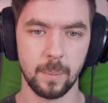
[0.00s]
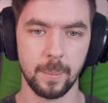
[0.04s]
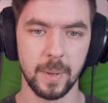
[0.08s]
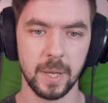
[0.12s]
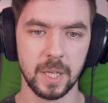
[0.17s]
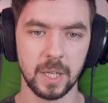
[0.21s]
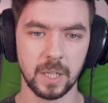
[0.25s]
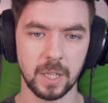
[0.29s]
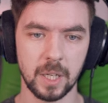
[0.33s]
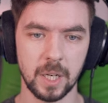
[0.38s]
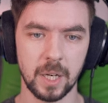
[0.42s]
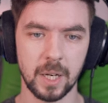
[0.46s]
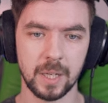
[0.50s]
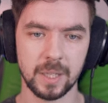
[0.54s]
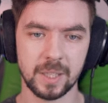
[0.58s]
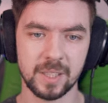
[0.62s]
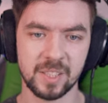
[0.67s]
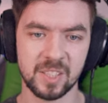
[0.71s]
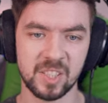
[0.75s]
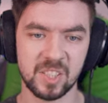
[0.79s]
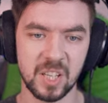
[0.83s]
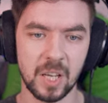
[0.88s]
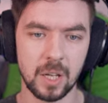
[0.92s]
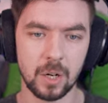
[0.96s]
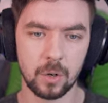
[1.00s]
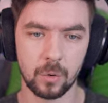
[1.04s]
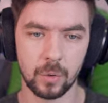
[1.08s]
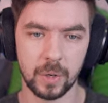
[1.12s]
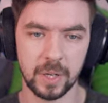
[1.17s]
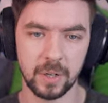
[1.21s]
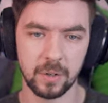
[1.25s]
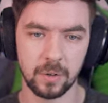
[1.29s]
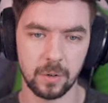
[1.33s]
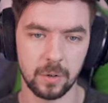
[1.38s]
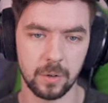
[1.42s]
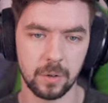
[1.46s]
making an
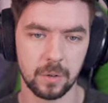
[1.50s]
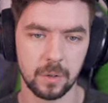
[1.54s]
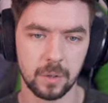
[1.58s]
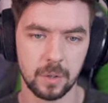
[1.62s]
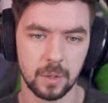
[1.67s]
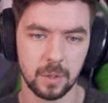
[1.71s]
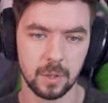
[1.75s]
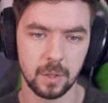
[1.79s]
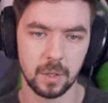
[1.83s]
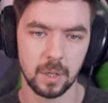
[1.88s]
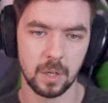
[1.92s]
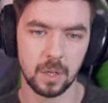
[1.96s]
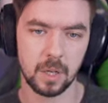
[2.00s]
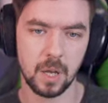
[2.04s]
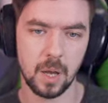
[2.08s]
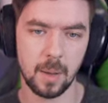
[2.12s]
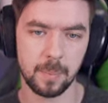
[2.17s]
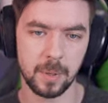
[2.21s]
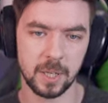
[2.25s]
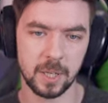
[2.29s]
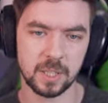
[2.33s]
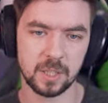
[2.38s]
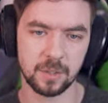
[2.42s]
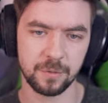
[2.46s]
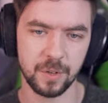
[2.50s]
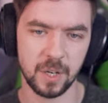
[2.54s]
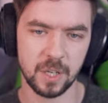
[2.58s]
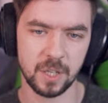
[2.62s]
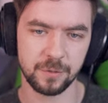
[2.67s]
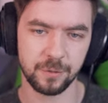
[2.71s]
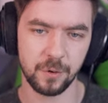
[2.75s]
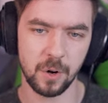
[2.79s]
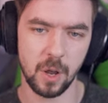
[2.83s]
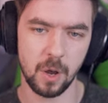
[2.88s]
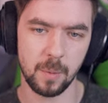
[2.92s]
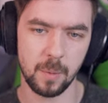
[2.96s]
accelerator. A complex device
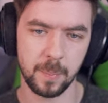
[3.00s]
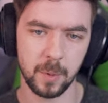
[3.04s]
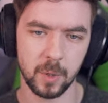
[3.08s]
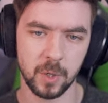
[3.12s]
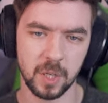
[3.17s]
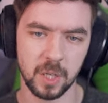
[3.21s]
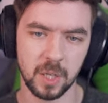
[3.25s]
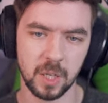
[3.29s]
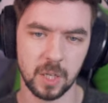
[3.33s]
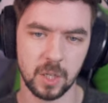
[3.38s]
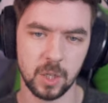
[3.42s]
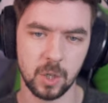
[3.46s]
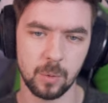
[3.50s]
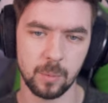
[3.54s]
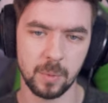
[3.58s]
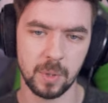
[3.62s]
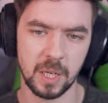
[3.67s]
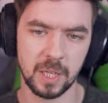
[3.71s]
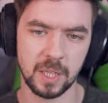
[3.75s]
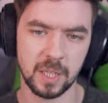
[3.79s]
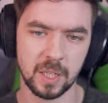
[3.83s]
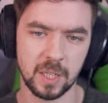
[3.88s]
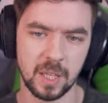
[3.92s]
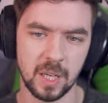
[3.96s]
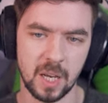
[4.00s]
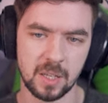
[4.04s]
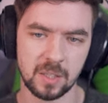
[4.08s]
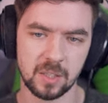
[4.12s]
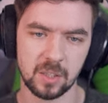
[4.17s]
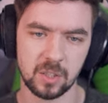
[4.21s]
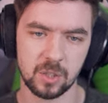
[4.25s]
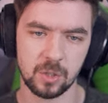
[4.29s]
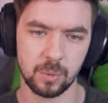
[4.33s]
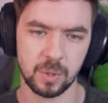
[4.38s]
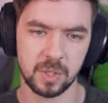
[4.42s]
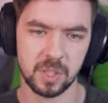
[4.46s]
for outputting accumulated
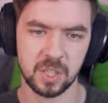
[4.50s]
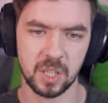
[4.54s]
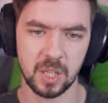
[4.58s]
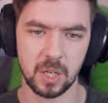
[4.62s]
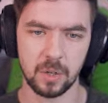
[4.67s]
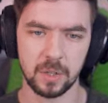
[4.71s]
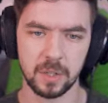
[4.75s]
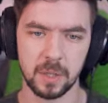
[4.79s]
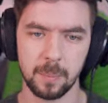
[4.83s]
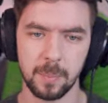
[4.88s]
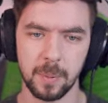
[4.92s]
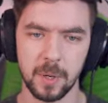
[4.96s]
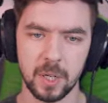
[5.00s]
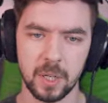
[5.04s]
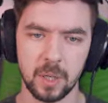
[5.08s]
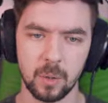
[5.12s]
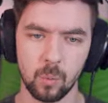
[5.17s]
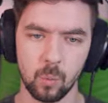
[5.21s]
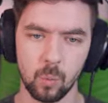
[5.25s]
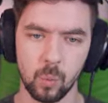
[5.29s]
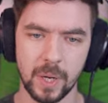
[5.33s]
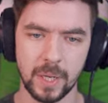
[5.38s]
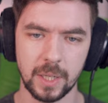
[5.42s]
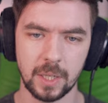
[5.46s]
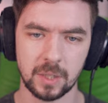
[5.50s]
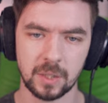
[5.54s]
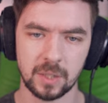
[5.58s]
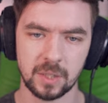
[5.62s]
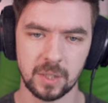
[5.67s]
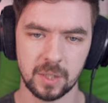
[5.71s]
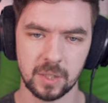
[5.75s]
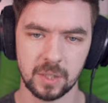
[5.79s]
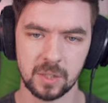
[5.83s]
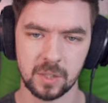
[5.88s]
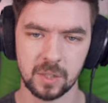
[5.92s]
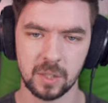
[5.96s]
gases to accelerate the body in
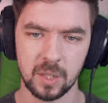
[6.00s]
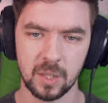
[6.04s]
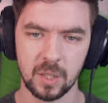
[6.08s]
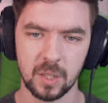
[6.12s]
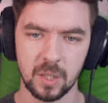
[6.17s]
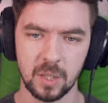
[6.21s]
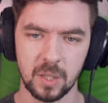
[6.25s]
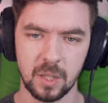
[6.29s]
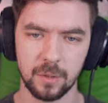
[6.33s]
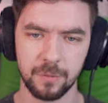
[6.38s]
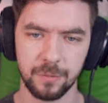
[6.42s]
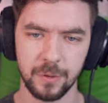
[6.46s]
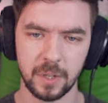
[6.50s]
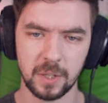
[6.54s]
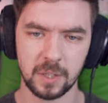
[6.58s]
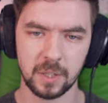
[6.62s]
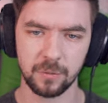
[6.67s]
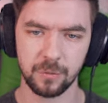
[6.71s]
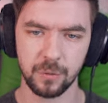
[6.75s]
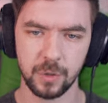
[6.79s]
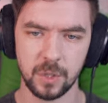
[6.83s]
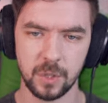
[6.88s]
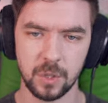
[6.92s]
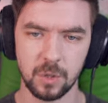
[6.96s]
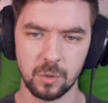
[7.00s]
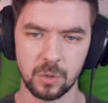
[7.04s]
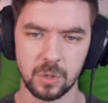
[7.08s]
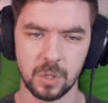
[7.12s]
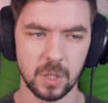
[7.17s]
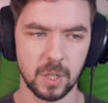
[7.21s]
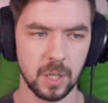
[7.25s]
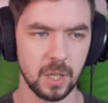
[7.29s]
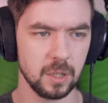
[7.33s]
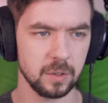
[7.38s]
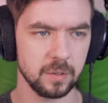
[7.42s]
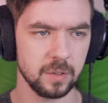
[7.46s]
weightlessness. Ineffective when used
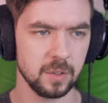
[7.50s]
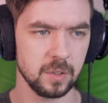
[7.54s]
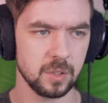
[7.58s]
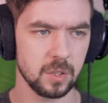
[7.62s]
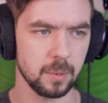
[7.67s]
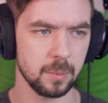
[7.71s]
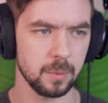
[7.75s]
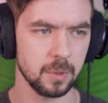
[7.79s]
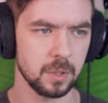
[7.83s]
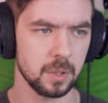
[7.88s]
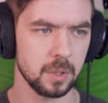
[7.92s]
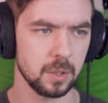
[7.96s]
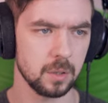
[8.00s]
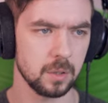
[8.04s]
on a healthy stomach.